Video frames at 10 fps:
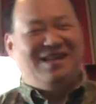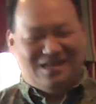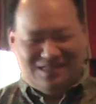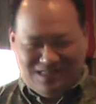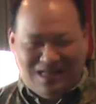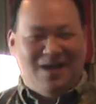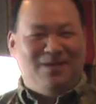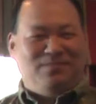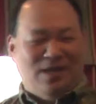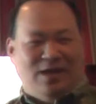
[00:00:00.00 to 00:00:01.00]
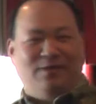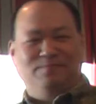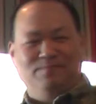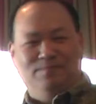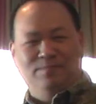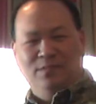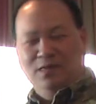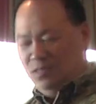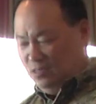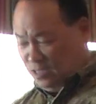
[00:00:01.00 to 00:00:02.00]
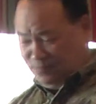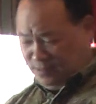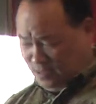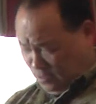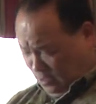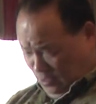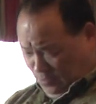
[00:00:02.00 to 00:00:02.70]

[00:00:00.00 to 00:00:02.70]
That's the same thing. That's the reason